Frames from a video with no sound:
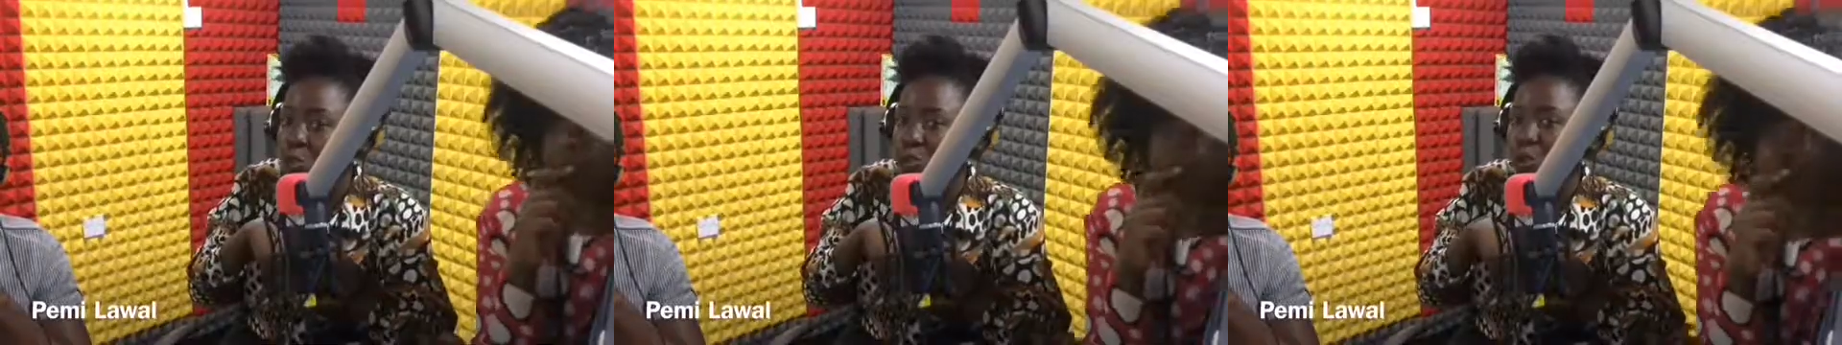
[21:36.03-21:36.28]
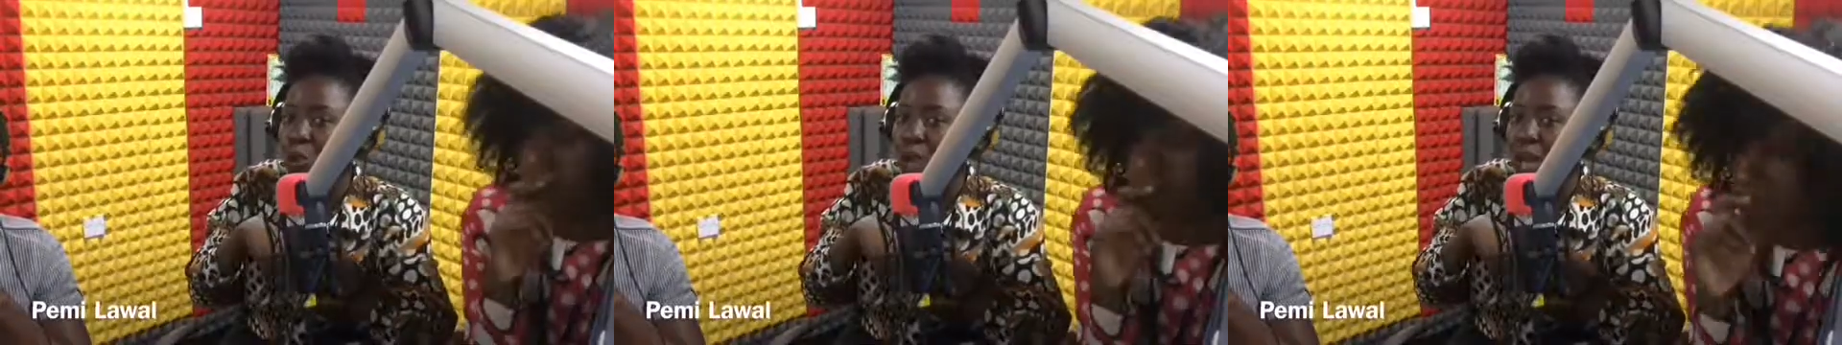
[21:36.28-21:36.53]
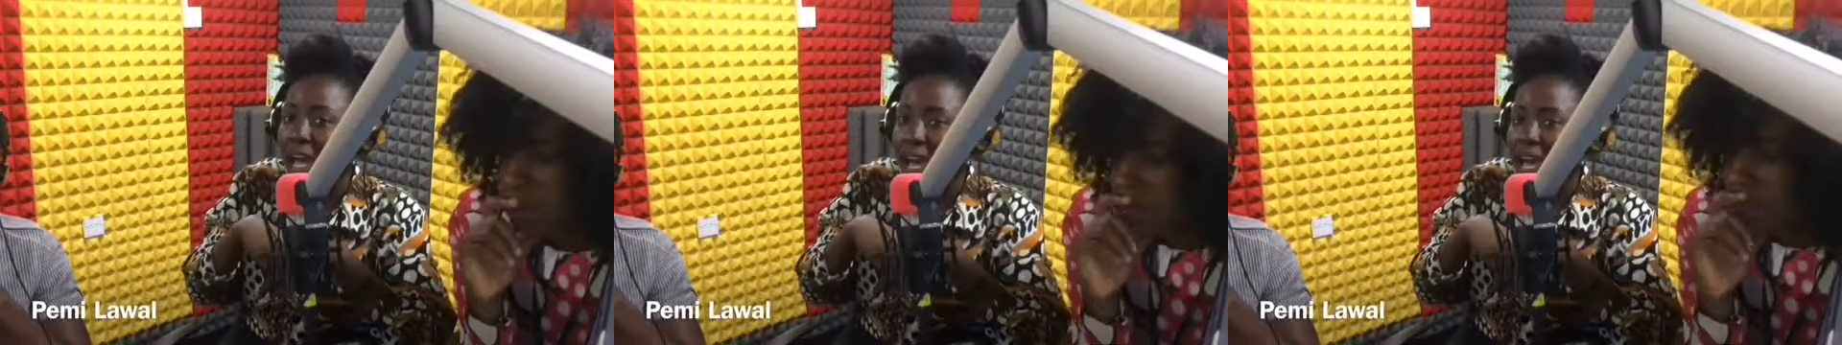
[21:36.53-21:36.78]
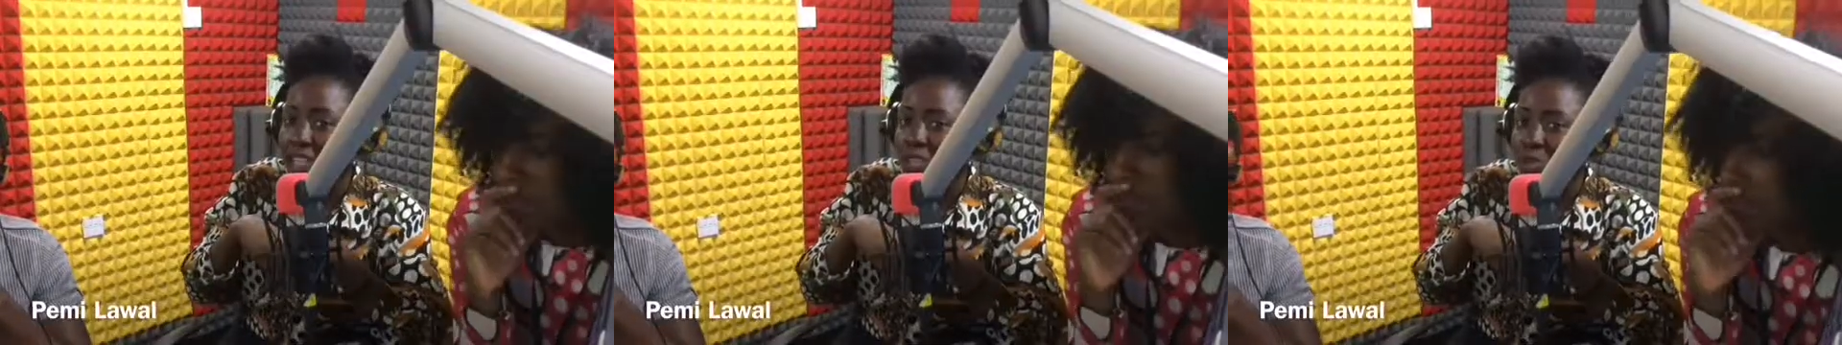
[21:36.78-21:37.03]
to
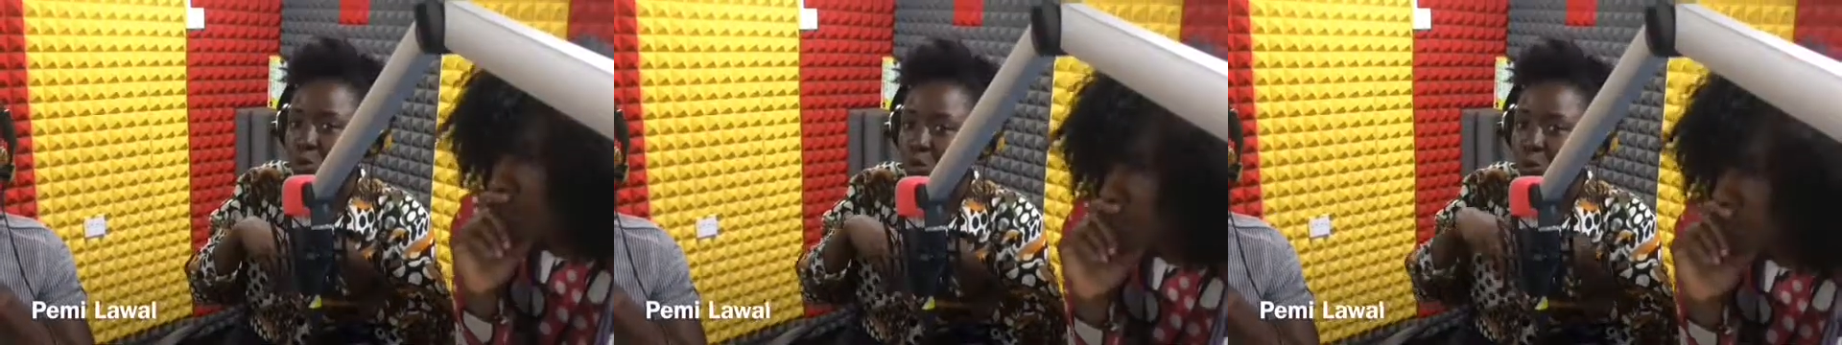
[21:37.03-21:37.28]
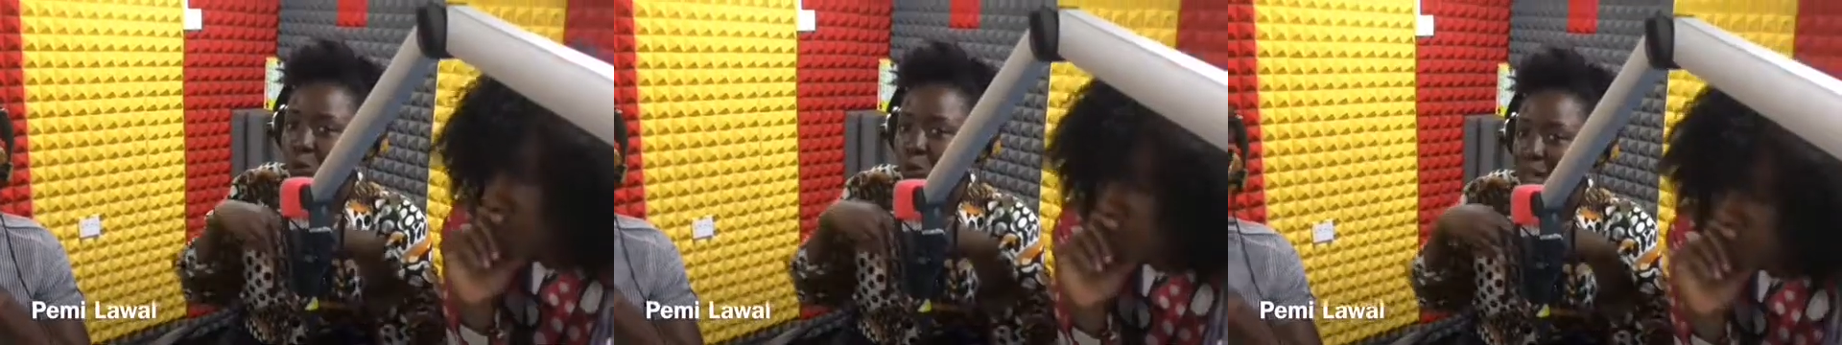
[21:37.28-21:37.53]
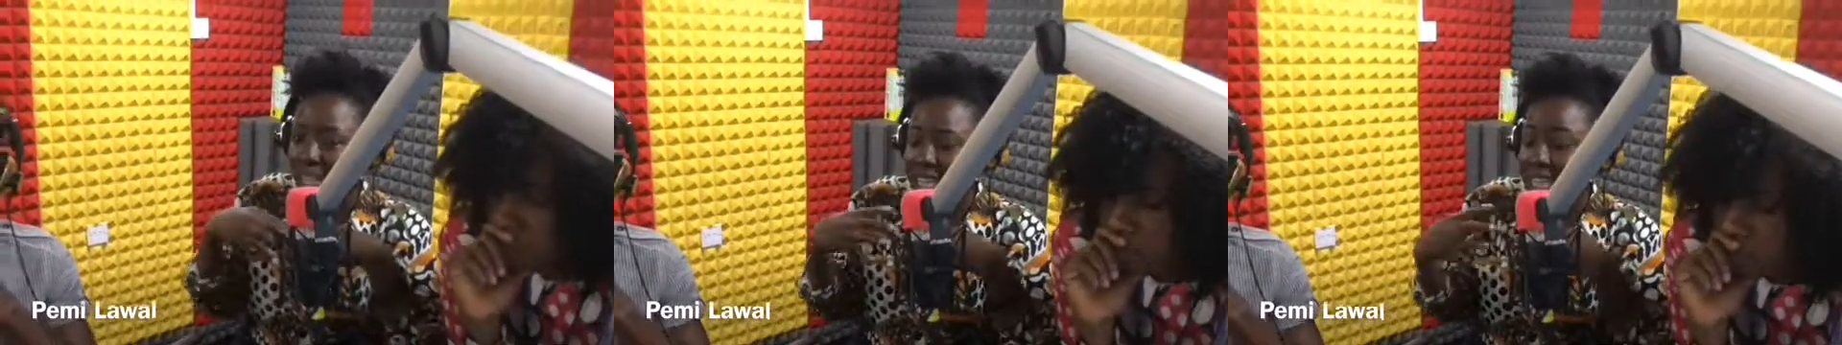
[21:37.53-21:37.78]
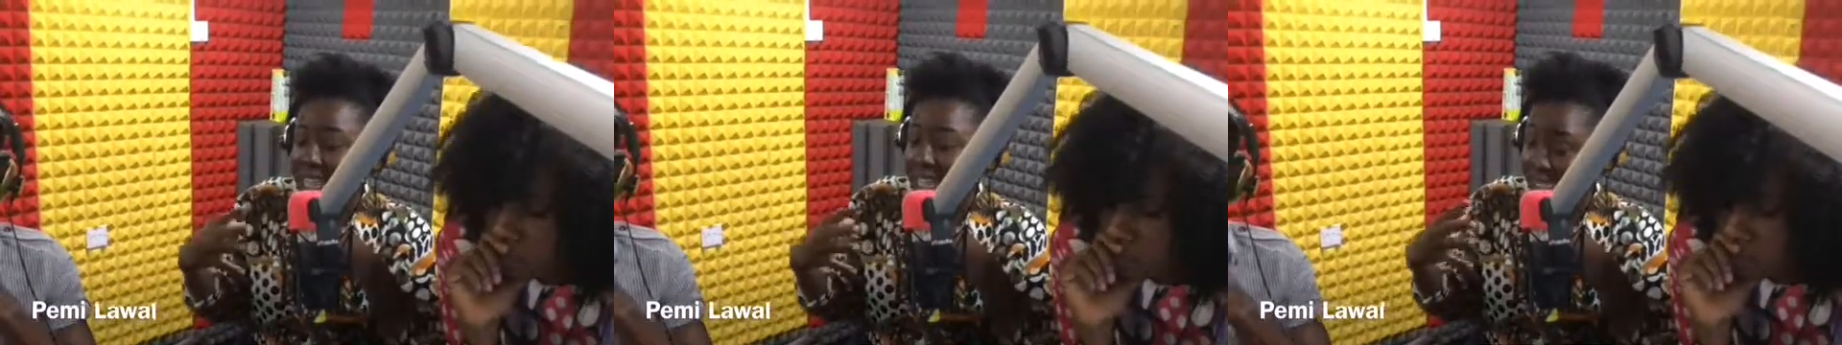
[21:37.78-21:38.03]
look
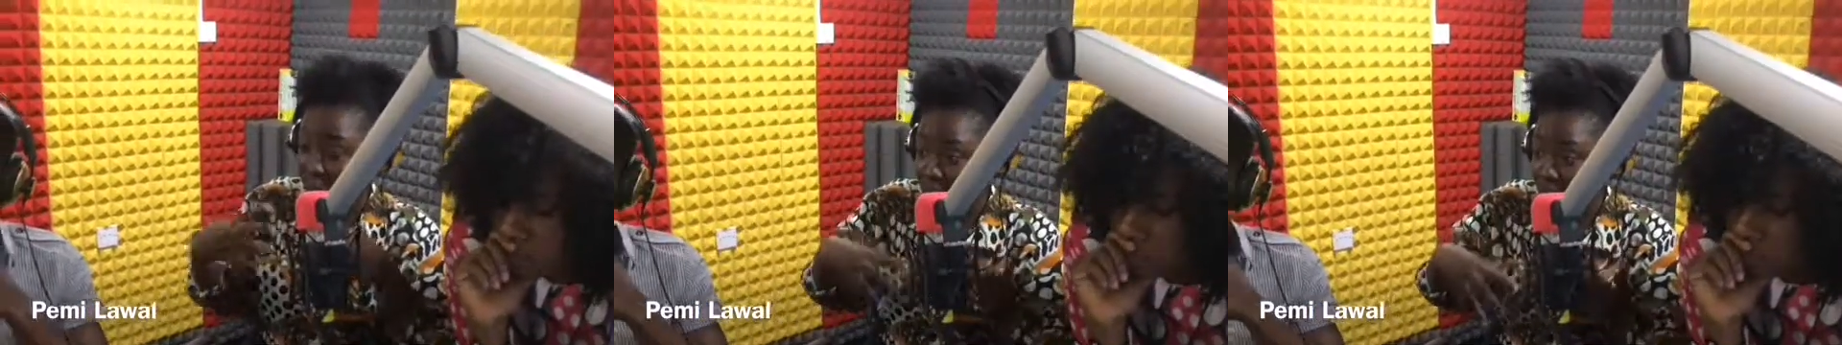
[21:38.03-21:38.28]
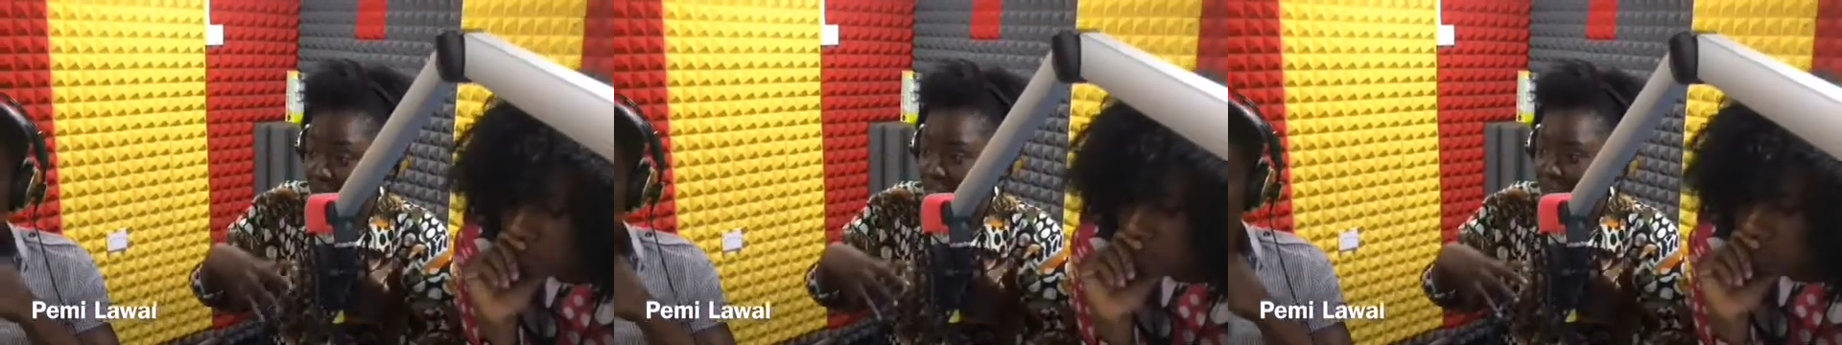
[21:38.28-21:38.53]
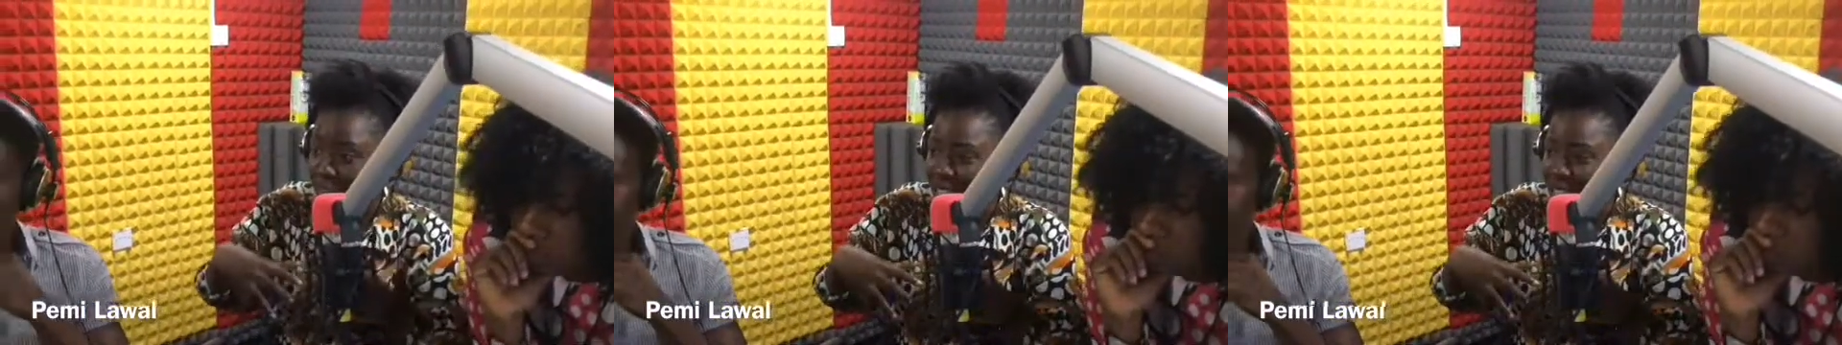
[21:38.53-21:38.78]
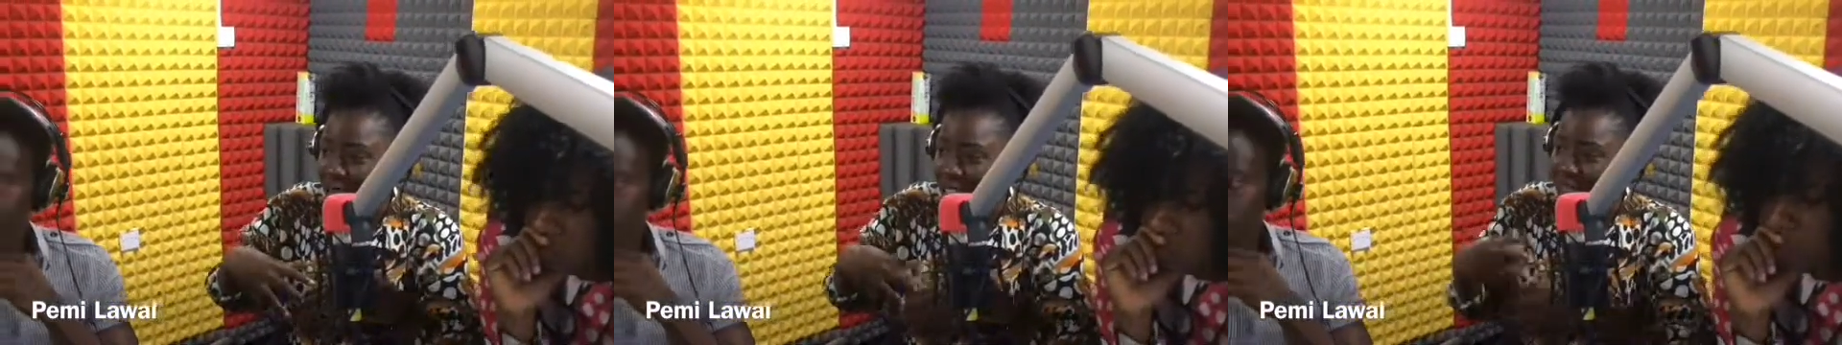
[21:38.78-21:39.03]
at themselves
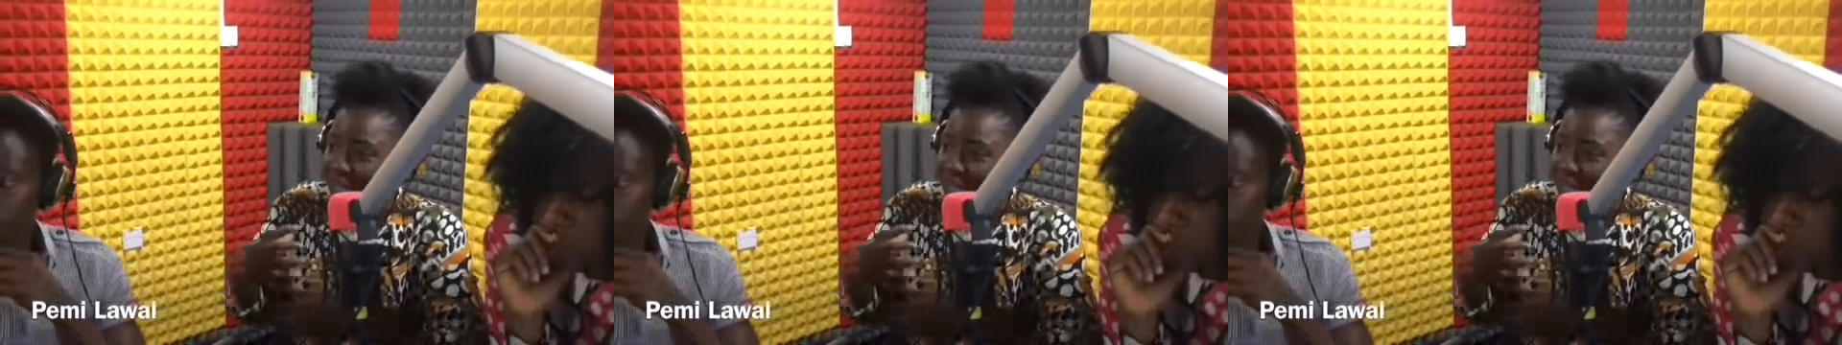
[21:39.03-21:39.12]
based on the